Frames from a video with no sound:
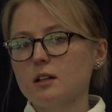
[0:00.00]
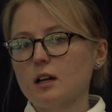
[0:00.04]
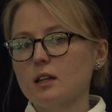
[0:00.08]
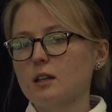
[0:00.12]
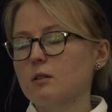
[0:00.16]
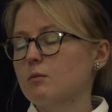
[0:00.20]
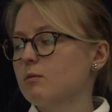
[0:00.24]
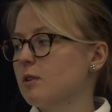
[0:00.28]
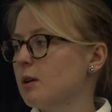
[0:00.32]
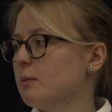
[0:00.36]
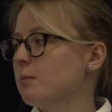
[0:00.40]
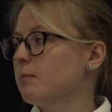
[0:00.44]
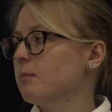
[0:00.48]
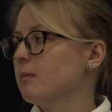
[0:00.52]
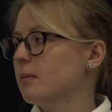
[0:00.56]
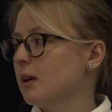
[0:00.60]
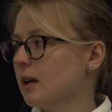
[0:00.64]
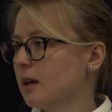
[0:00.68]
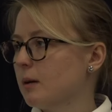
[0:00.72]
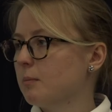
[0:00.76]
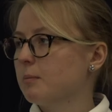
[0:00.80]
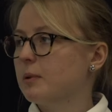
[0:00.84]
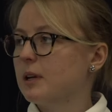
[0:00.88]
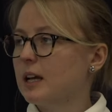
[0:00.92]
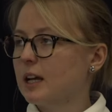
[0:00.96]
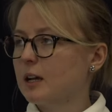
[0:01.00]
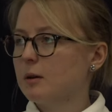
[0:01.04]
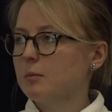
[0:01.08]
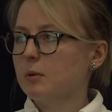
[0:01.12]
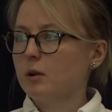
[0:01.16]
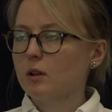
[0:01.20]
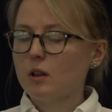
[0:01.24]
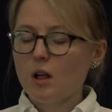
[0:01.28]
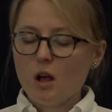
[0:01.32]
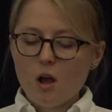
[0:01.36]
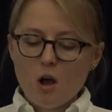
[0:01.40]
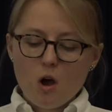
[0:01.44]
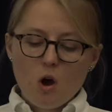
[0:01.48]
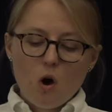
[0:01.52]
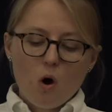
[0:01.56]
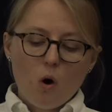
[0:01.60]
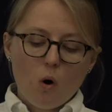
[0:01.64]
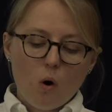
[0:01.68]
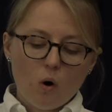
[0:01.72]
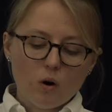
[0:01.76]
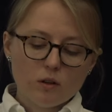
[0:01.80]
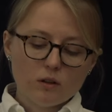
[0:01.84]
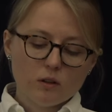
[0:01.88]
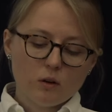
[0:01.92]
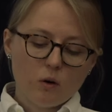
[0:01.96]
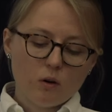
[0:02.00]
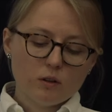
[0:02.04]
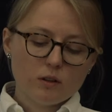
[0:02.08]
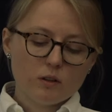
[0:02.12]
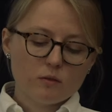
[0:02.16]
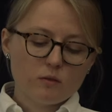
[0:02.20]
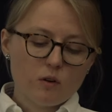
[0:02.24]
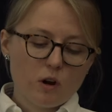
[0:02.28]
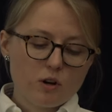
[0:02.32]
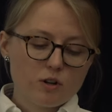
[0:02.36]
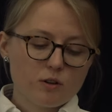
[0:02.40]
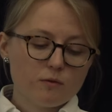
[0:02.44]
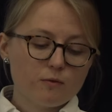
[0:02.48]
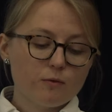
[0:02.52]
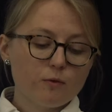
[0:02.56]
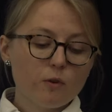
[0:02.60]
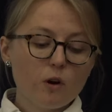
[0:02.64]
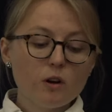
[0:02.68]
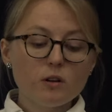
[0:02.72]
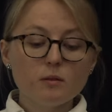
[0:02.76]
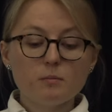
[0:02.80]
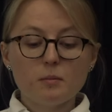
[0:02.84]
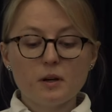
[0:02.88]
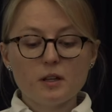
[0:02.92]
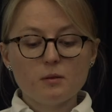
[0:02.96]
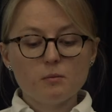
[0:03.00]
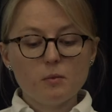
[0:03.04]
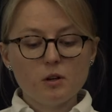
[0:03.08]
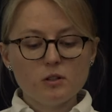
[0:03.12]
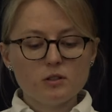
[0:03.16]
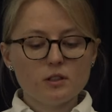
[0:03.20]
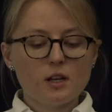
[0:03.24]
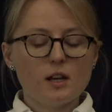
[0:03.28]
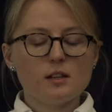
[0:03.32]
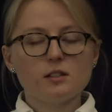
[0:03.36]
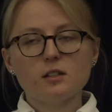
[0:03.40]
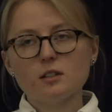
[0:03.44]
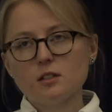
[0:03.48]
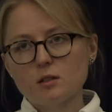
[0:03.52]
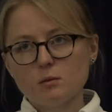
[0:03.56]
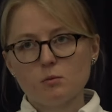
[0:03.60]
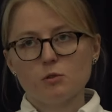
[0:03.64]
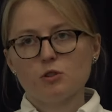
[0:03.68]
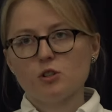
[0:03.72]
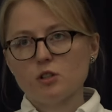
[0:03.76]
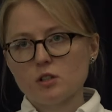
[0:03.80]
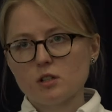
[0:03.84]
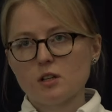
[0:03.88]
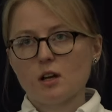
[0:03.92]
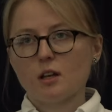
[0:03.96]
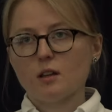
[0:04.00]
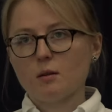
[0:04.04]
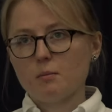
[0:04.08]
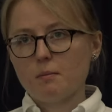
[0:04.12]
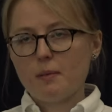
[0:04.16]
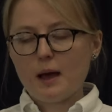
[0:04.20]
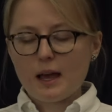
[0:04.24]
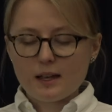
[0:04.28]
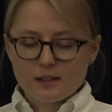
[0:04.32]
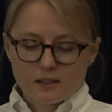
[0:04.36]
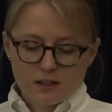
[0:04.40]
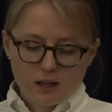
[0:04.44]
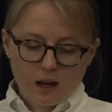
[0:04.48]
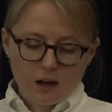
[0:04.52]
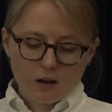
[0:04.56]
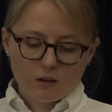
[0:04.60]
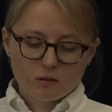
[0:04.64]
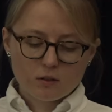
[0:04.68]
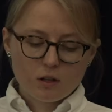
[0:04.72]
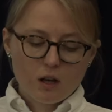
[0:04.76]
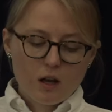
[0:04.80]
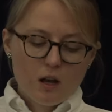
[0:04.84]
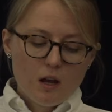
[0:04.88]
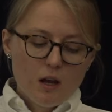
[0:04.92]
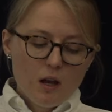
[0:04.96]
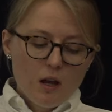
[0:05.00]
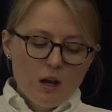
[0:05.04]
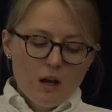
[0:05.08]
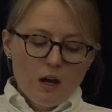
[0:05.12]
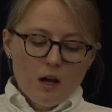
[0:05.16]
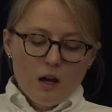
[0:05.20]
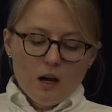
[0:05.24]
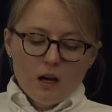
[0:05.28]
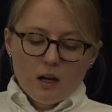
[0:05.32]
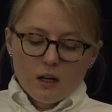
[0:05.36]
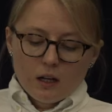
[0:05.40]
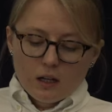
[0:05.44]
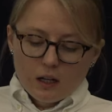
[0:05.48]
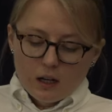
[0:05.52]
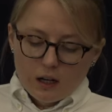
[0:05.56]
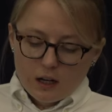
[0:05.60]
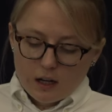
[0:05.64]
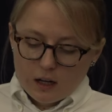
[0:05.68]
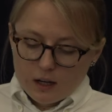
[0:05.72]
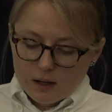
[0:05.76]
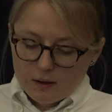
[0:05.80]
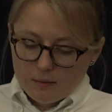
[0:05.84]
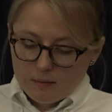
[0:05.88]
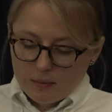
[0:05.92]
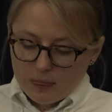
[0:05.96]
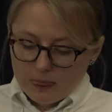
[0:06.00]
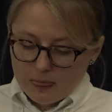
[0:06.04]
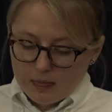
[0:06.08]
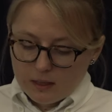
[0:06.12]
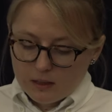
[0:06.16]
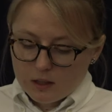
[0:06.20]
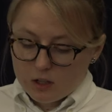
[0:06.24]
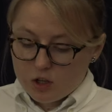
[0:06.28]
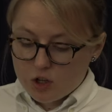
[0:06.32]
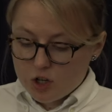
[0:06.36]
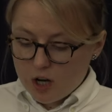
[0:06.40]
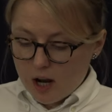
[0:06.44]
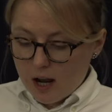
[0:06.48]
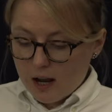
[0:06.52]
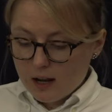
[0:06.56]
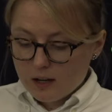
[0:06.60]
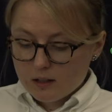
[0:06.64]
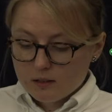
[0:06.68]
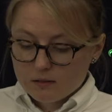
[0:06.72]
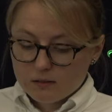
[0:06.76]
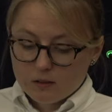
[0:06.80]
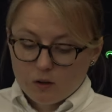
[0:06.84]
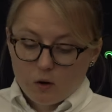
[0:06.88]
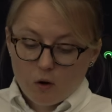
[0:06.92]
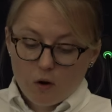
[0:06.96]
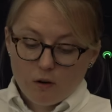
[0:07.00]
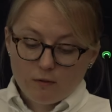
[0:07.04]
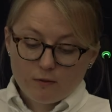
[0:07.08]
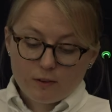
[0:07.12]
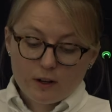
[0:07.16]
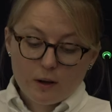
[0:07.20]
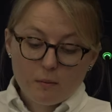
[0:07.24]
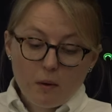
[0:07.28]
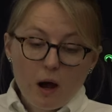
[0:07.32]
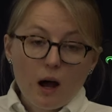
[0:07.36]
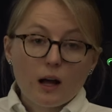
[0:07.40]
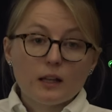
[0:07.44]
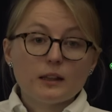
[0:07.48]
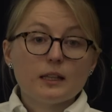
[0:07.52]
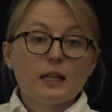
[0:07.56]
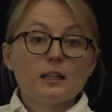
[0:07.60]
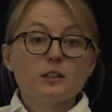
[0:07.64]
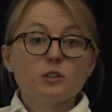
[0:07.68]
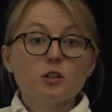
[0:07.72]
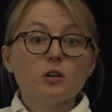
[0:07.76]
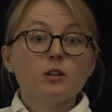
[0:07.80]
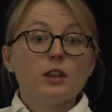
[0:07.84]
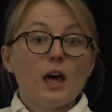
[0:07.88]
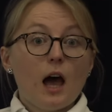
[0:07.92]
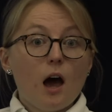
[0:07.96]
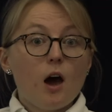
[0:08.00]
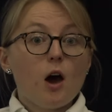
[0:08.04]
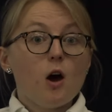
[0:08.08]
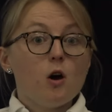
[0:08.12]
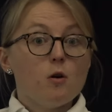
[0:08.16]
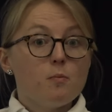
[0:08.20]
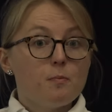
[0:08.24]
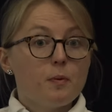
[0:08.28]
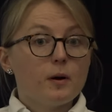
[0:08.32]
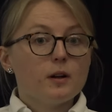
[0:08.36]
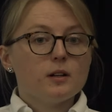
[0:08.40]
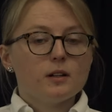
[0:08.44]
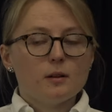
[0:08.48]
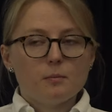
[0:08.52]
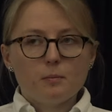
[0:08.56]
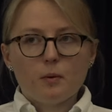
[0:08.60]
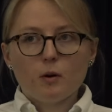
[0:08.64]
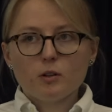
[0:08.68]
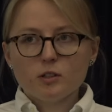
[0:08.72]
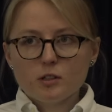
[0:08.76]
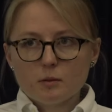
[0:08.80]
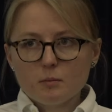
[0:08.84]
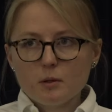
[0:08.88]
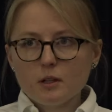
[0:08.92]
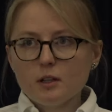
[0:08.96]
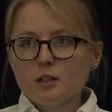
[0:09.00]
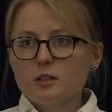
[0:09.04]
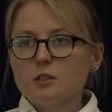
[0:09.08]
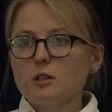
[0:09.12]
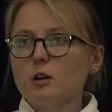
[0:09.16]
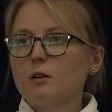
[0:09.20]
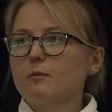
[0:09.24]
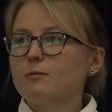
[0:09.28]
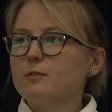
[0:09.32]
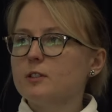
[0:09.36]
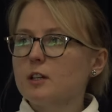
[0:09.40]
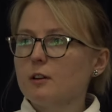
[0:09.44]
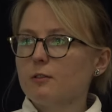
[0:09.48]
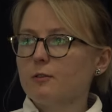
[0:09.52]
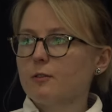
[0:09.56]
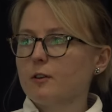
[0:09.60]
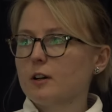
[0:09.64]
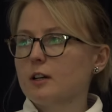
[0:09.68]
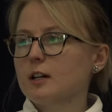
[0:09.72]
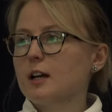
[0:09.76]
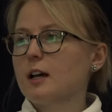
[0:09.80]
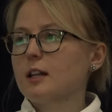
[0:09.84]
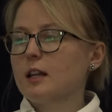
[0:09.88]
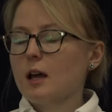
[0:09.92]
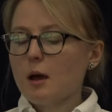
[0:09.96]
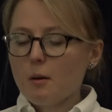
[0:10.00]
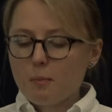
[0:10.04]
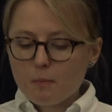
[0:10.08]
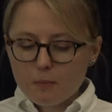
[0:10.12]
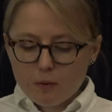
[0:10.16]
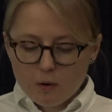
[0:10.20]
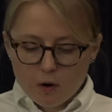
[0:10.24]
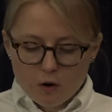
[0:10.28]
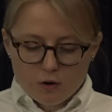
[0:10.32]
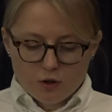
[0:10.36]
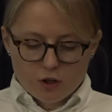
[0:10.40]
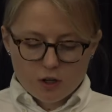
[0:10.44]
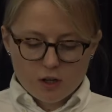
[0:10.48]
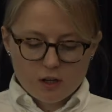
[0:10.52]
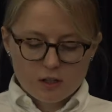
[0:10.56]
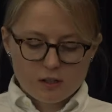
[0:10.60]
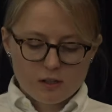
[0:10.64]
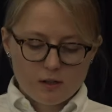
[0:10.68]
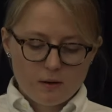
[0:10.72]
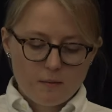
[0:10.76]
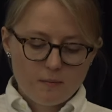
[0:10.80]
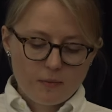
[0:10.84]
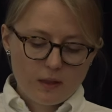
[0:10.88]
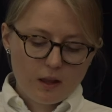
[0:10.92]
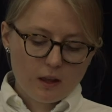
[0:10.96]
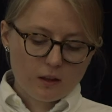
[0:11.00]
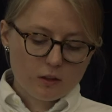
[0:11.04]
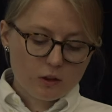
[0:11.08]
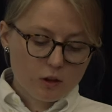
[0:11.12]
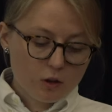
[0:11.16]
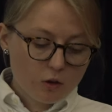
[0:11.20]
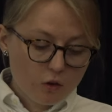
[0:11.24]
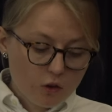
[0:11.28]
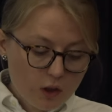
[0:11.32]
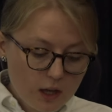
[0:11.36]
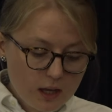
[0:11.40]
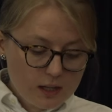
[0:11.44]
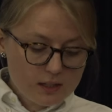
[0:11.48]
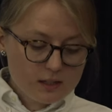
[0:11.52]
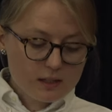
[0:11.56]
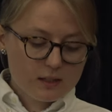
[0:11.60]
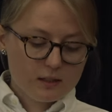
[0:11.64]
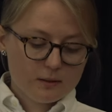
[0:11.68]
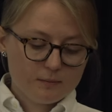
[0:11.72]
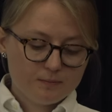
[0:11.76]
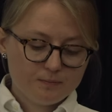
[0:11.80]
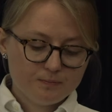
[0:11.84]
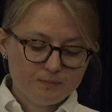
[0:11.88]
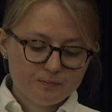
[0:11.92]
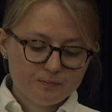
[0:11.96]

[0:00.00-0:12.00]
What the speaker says: kind of applicable on the Russian front. But in most cases, it was just kind of passed down the chain of command. And so that opened the possibility of different kind of approaches to this